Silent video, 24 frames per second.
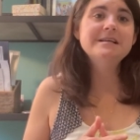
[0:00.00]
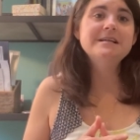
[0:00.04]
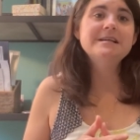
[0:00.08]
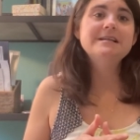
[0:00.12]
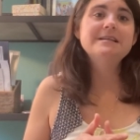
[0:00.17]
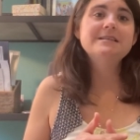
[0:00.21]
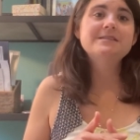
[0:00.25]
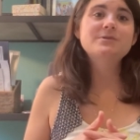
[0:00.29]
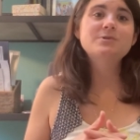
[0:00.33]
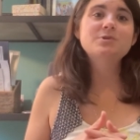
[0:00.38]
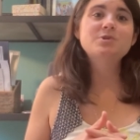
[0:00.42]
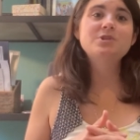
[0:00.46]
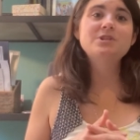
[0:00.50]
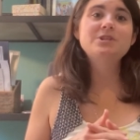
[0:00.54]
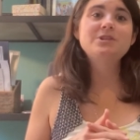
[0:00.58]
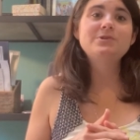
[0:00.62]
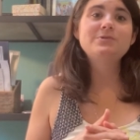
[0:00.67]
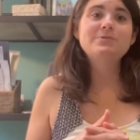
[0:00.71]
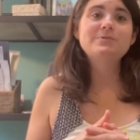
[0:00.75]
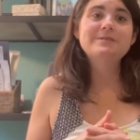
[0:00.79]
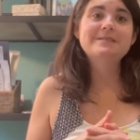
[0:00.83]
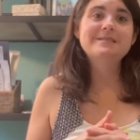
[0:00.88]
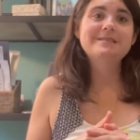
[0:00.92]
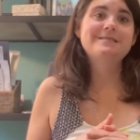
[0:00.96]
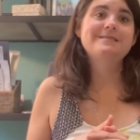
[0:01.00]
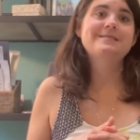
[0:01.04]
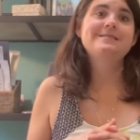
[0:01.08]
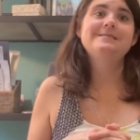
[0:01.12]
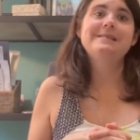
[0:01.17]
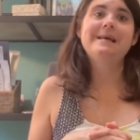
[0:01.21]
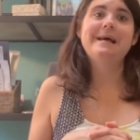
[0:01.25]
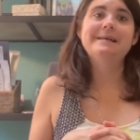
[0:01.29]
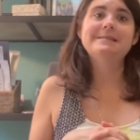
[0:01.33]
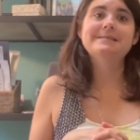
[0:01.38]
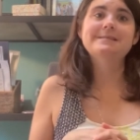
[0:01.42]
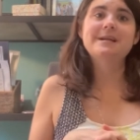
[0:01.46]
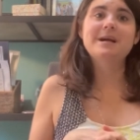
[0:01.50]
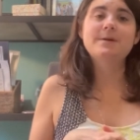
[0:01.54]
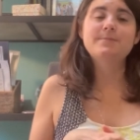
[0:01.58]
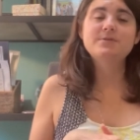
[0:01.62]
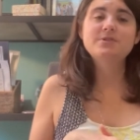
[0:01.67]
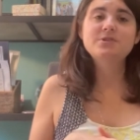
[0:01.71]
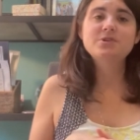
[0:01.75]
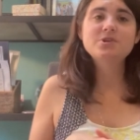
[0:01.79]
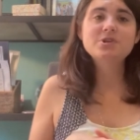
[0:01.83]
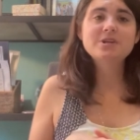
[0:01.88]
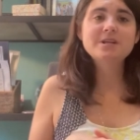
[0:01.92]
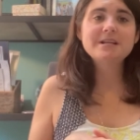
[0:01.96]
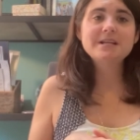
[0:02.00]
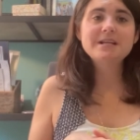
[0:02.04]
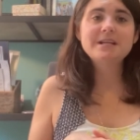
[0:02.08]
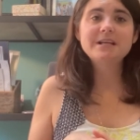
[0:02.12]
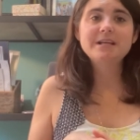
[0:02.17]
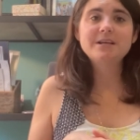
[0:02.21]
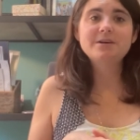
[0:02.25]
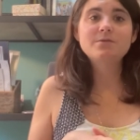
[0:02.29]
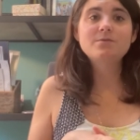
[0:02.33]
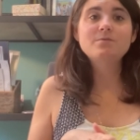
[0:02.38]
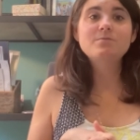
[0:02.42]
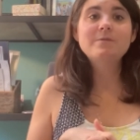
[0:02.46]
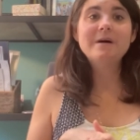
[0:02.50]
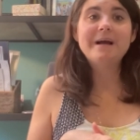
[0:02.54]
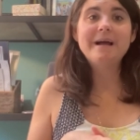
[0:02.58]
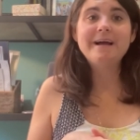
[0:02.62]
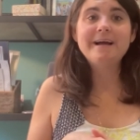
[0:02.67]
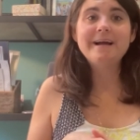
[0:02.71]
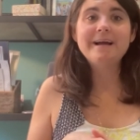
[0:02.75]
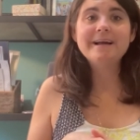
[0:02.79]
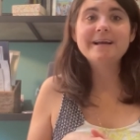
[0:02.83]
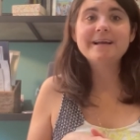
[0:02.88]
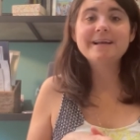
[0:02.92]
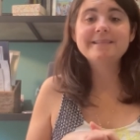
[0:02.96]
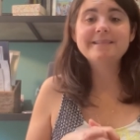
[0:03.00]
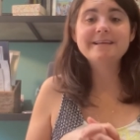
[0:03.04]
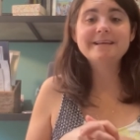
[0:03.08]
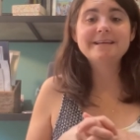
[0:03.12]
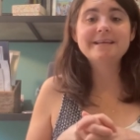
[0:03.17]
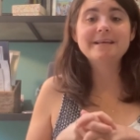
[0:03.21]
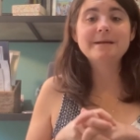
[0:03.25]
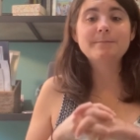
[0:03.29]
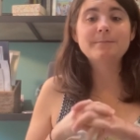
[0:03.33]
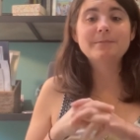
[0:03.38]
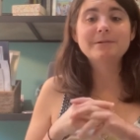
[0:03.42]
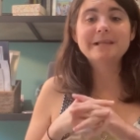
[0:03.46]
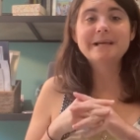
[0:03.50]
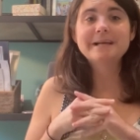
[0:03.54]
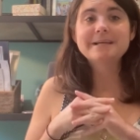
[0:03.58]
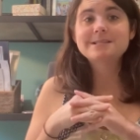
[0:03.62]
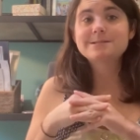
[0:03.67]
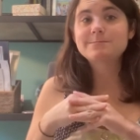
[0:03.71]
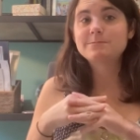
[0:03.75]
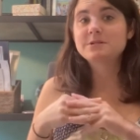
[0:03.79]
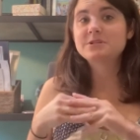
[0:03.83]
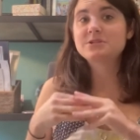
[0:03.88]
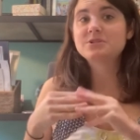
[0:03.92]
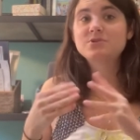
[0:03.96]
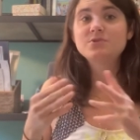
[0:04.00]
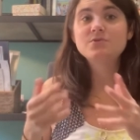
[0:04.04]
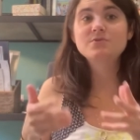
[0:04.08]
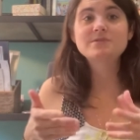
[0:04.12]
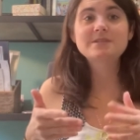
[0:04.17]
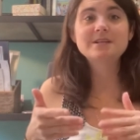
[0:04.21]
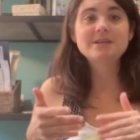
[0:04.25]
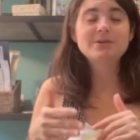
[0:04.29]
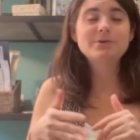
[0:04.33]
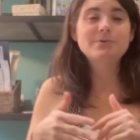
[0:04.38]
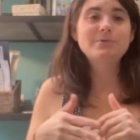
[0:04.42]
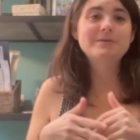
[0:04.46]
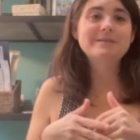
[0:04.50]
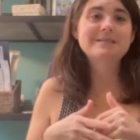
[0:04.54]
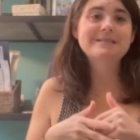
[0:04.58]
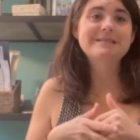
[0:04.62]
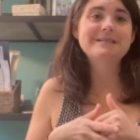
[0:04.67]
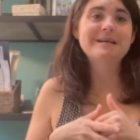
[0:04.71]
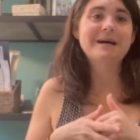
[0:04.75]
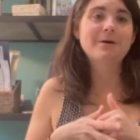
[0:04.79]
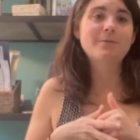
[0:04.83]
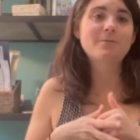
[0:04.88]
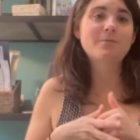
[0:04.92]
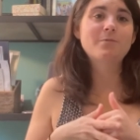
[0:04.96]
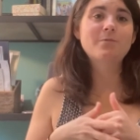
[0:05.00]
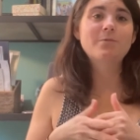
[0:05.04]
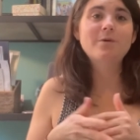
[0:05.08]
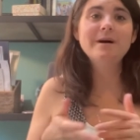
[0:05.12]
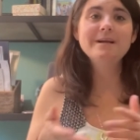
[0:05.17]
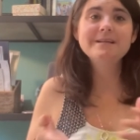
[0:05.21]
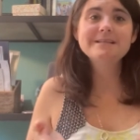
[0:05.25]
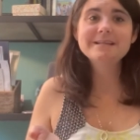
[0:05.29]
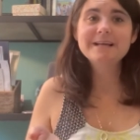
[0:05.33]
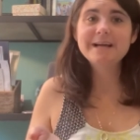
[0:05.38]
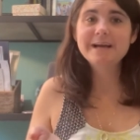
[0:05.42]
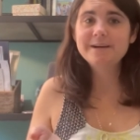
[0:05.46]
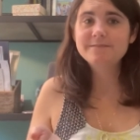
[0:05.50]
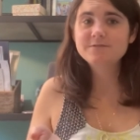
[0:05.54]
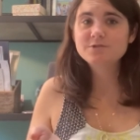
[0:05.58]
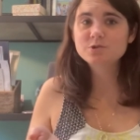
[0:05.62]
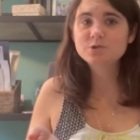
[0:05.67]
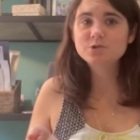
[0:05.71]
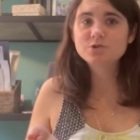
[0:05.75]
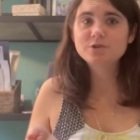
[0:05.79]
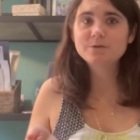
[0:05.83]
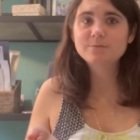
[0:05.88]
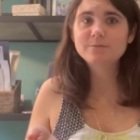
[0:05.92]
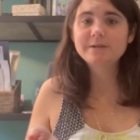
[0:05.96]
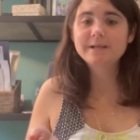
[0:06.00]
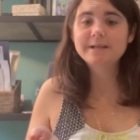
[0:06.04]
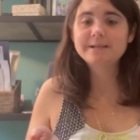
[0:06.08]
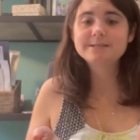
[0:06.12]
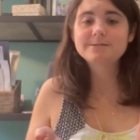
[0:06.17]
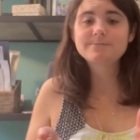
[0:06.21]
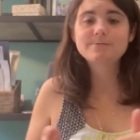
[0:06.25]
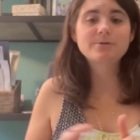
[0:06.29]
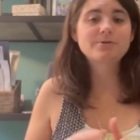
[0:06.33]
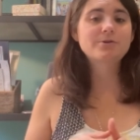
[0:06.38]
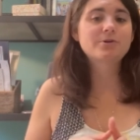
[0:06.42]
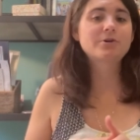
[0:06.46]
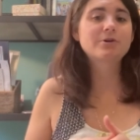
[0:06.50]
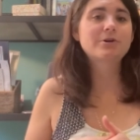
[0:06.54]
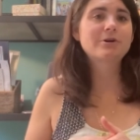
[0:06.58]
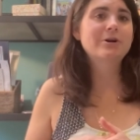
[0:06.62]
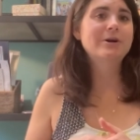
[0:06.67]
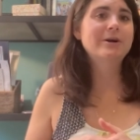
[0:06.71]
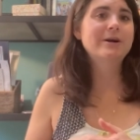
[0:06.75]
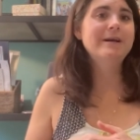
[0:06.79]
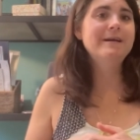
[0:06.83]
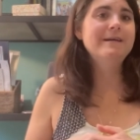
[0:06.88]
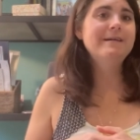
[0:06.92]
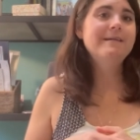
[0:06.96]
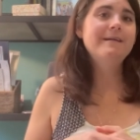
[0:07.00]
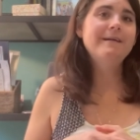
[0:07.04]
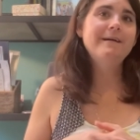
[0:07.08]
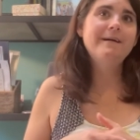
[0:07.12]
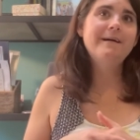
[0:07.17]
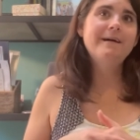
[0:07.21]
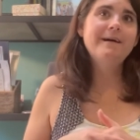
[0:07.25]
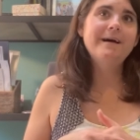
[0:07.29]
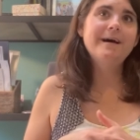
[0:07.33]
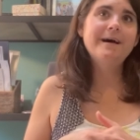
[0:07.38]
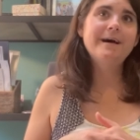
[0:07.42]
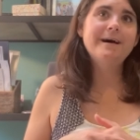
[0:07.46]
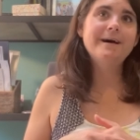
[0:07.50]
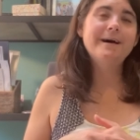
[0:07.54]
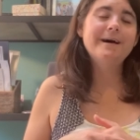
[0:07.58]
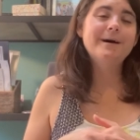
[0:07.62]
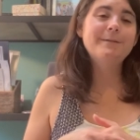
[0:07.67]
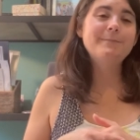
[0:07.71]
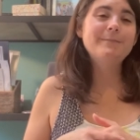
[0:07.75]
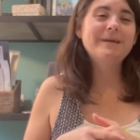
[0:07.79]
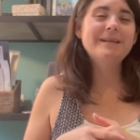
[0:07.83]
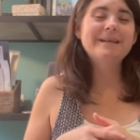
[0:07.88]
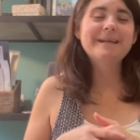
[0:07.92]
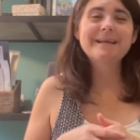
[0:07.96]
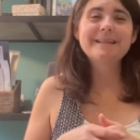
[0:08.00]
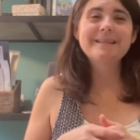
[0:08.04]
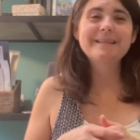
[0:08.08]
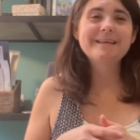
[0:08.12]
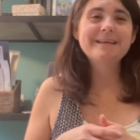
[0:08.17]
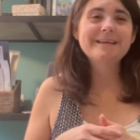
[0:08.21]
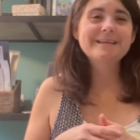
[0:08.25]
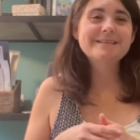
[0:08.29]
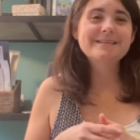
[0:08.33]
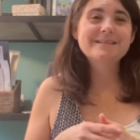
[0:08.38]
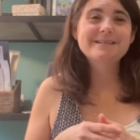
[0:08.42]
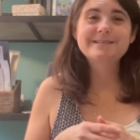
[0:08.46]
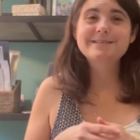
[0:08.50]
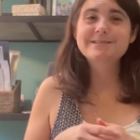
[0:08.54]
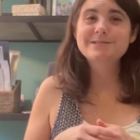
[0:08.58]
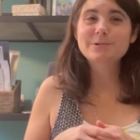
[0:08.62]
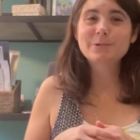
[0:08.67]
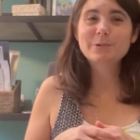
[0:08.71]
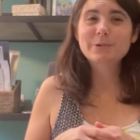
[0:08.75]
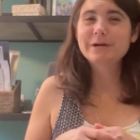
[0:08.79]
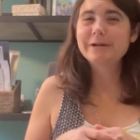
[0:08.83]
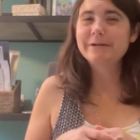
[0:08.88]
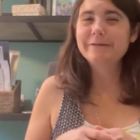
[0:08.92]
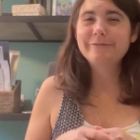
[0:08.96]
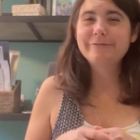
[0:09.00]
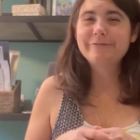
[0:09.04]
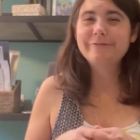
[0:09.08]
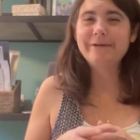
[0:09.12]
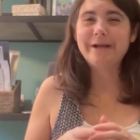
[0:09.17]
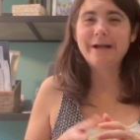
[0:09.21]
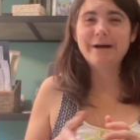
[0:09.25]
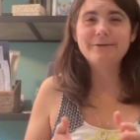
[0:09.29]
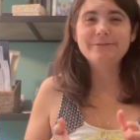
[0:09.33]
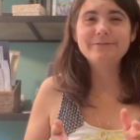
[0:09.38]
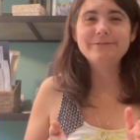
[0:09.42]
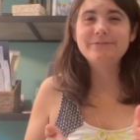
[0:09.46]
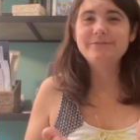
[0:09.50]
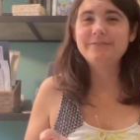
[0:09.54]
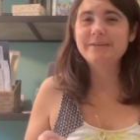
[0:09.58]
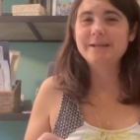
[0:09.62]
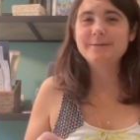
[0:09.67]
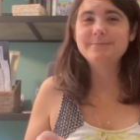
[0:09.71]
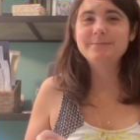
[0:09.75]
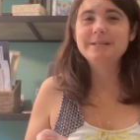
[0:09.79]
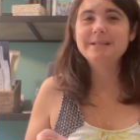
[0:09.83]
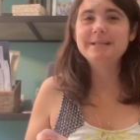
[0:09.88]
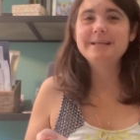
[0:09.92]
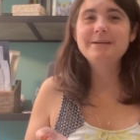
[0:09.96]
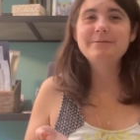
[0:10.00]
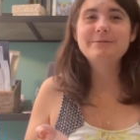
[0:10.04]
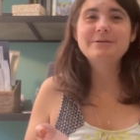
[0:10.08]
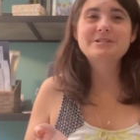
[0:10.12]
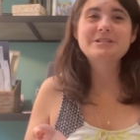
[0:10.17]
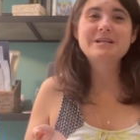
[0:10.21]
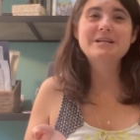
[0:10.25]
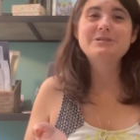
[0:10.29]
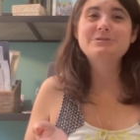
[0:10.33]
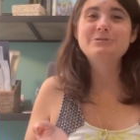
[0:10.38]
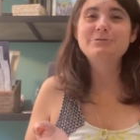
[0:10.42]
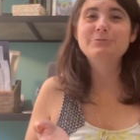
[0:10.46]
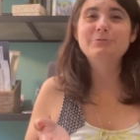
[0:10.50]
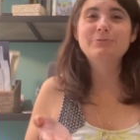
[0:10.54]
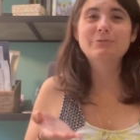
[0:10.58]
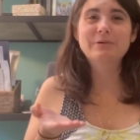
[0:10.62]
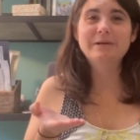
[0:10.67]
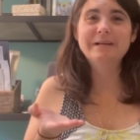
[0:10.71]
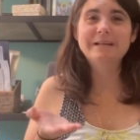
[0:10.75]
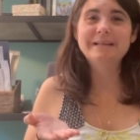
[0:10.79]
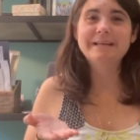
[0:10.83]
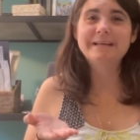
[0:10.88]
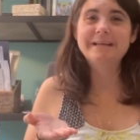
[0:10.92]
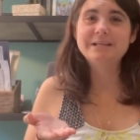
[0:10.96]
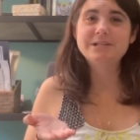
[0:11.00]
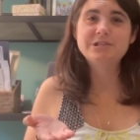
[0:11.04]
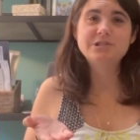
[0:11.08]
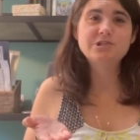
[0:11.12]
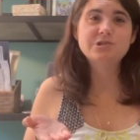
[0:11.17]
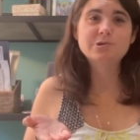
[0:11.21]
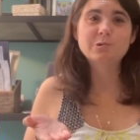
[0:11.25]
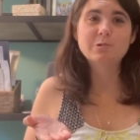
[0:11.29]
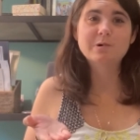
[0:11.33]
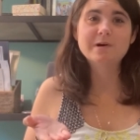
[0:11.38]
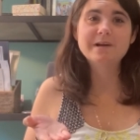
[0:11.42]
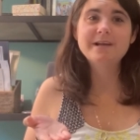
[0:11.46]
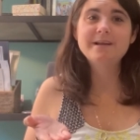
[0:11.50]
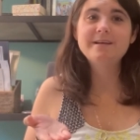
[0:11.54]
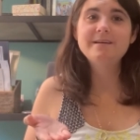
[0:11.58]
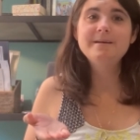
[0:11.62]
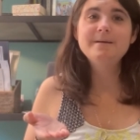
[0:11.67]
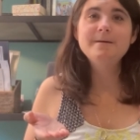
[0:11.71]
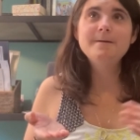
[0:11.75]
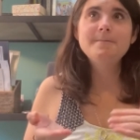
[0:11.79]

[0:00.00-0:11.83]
So she uses this as an opportunity to get away. They get placed with Susan, who does not want to have children placed with her. Um, and I think it's a story of found family, which I do really enjoy.